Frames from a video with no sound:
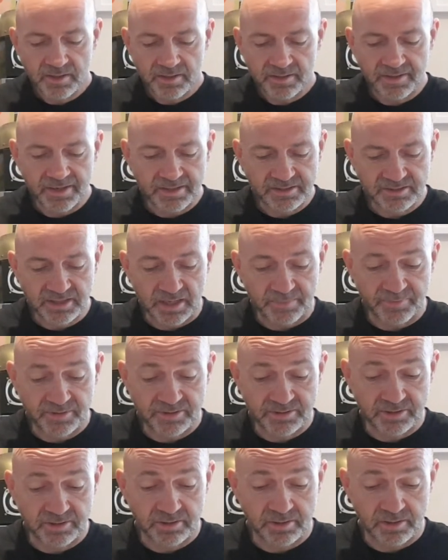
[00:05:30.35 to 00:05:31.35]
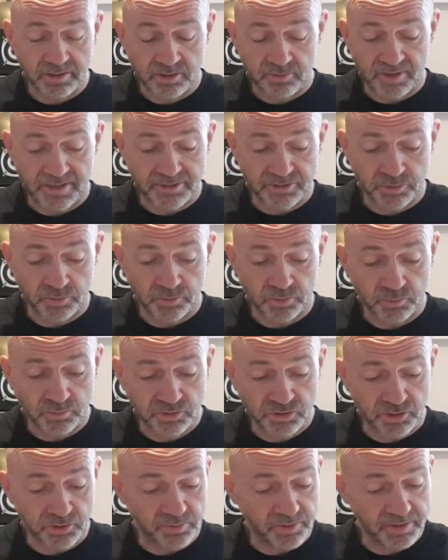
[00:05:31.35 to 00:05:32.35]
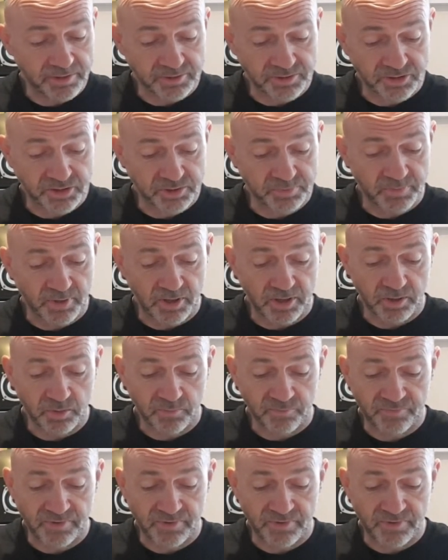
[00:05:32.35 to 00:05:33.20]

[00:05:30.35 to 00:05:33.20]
Next up is a great song called Julia's Smile.